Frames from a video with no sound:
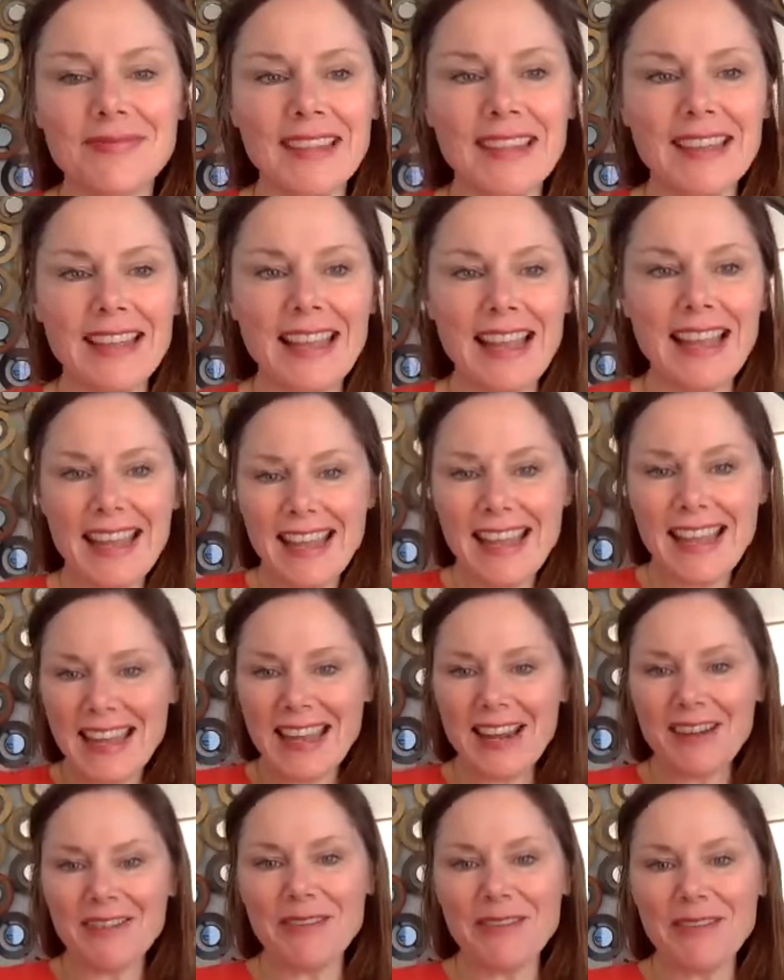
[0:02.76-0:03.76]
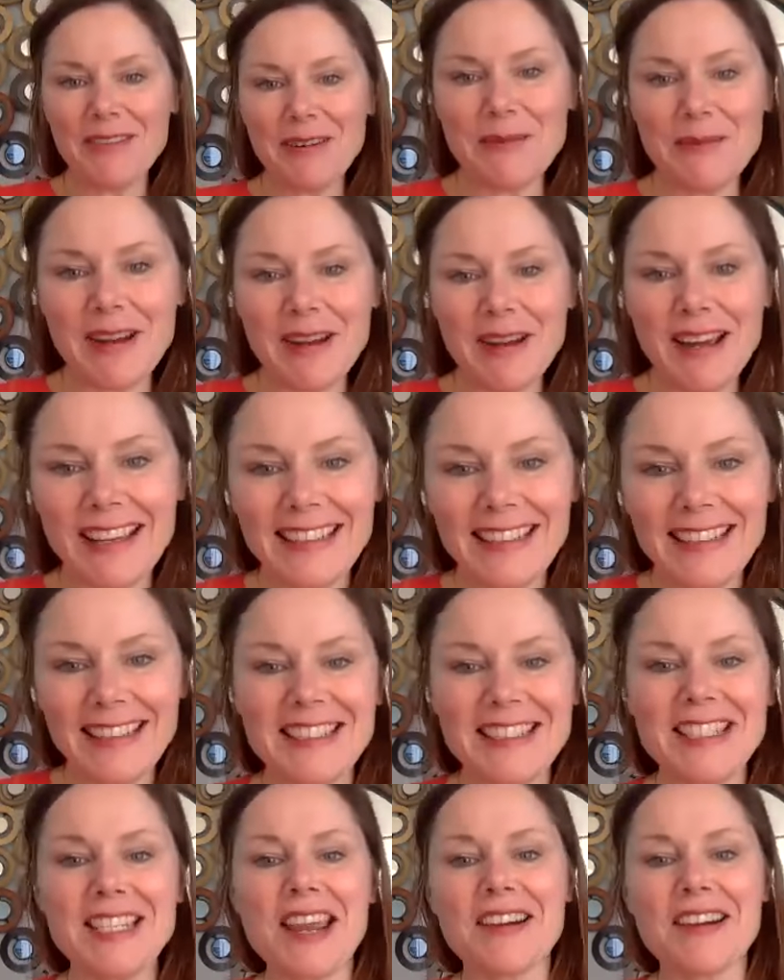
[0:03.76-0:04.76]
Hey everyone, it's
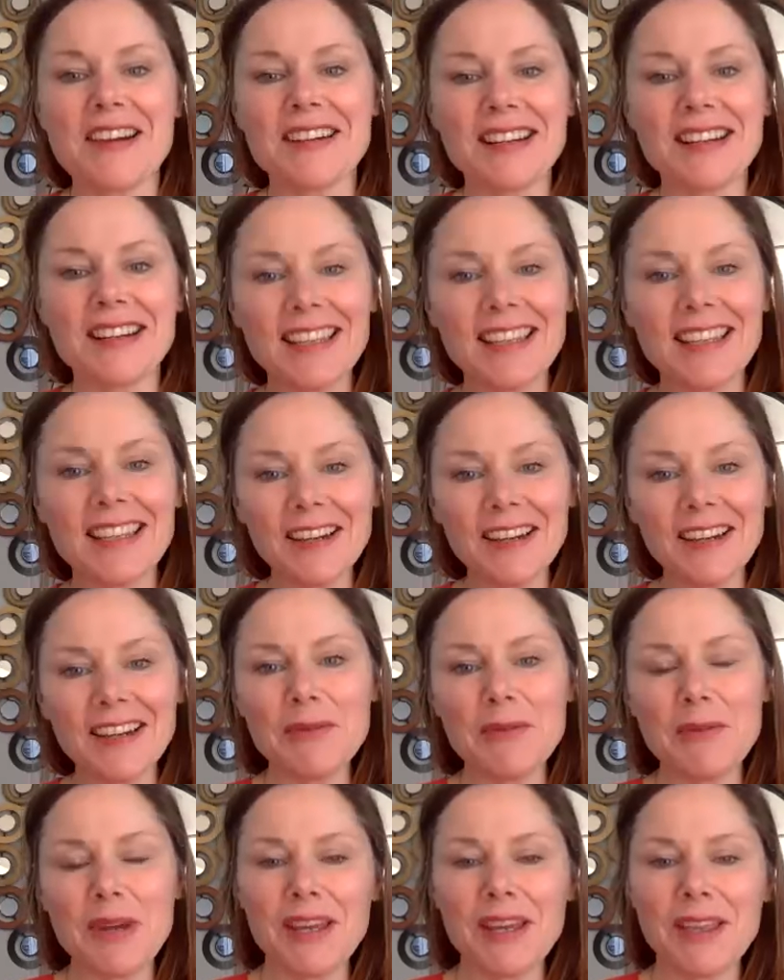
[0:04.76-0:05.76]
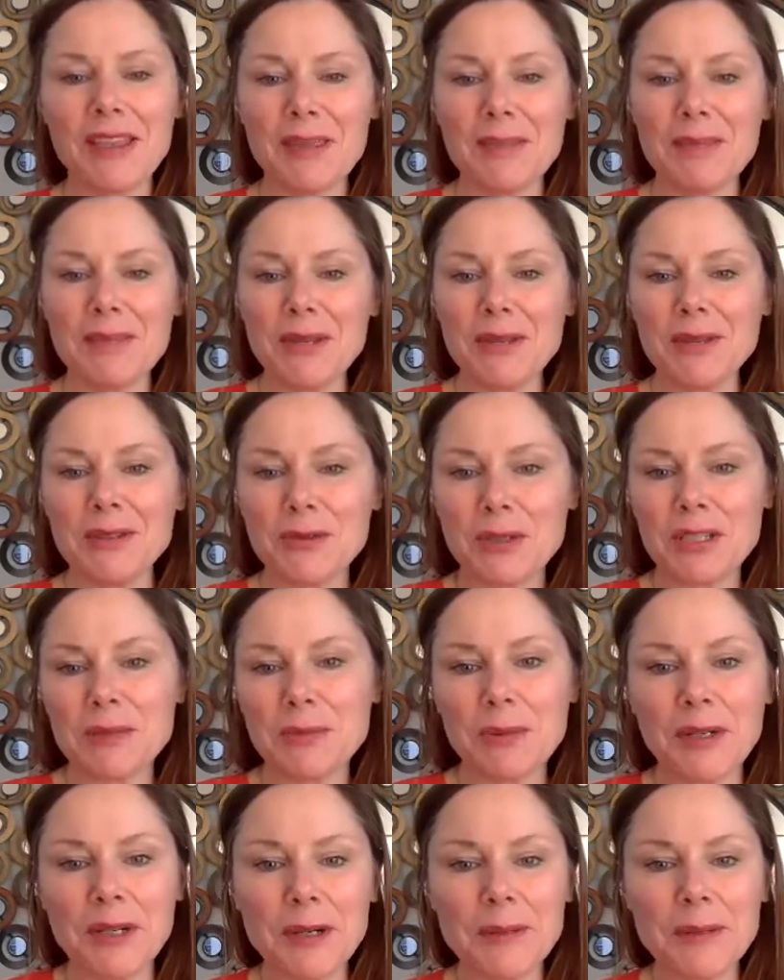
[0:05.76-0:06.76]
Tara here with the Muse
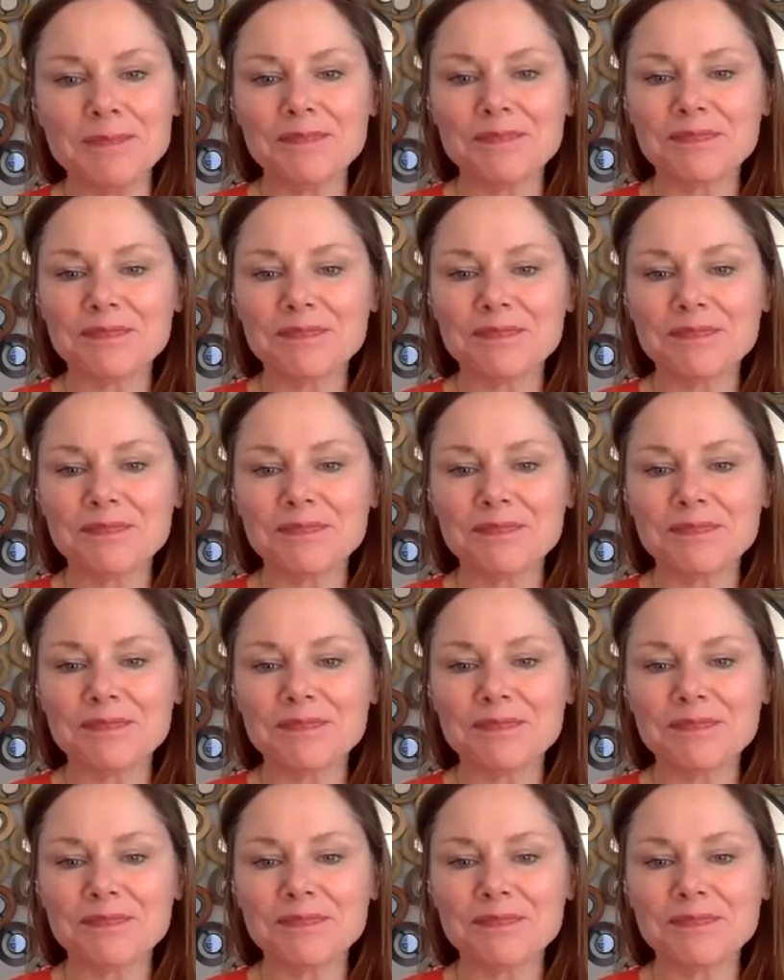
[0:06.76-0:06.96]
Whisperer.